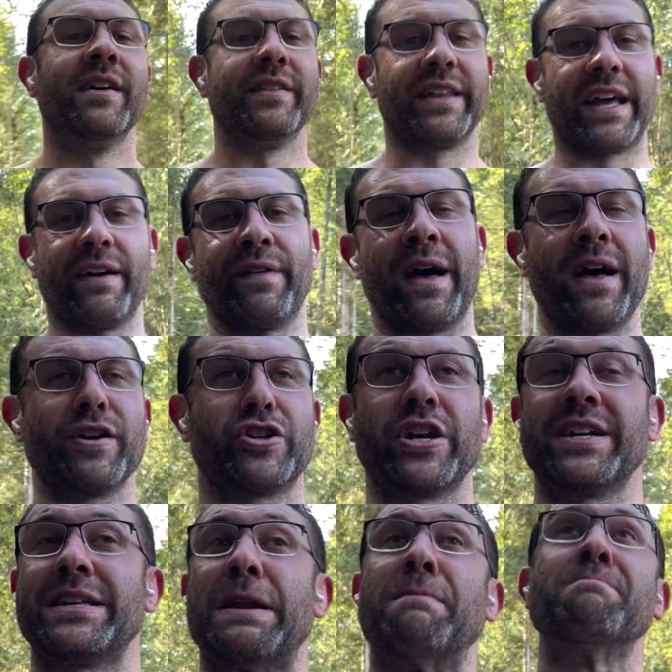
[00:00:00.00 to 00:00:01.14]
They have she
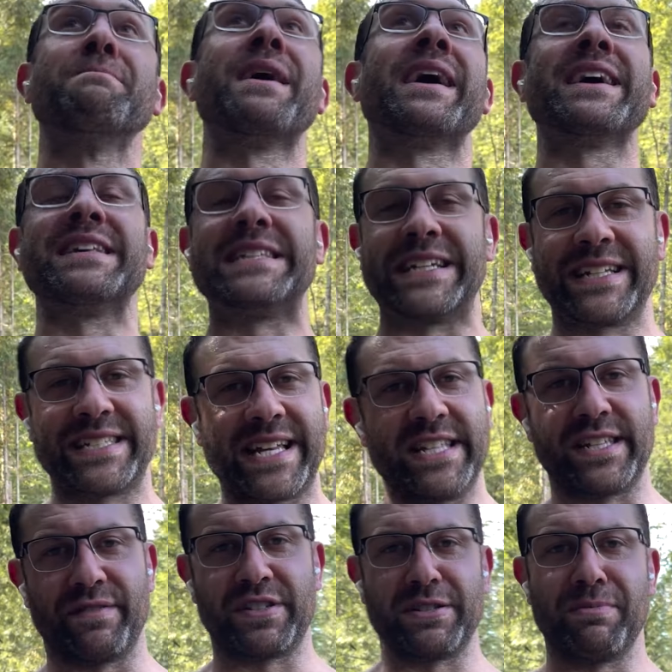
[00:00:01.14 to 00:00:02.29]
has an amazing sense
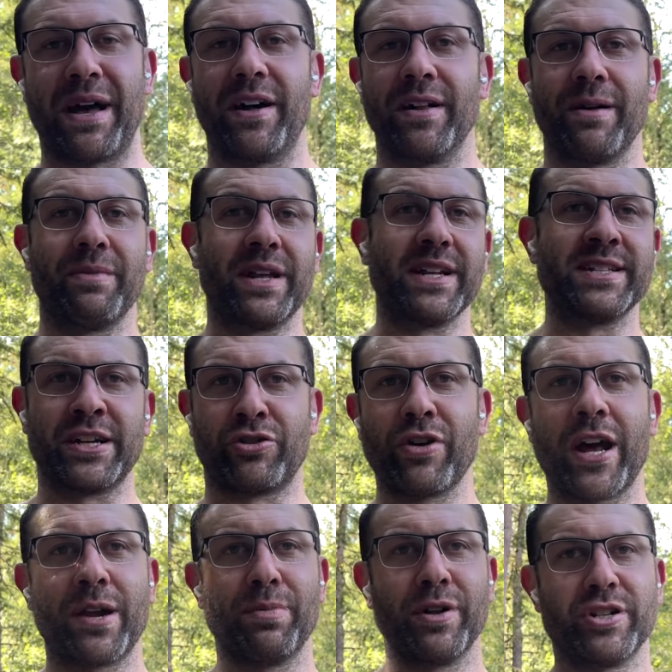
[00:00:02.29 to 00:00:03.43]
of smell. I mean, it's
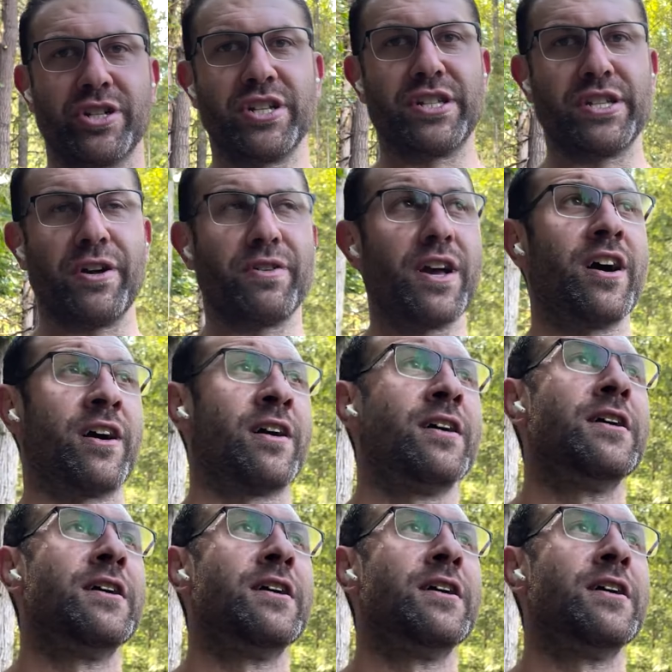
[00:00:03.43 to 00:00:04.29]
incredible, and she's so young.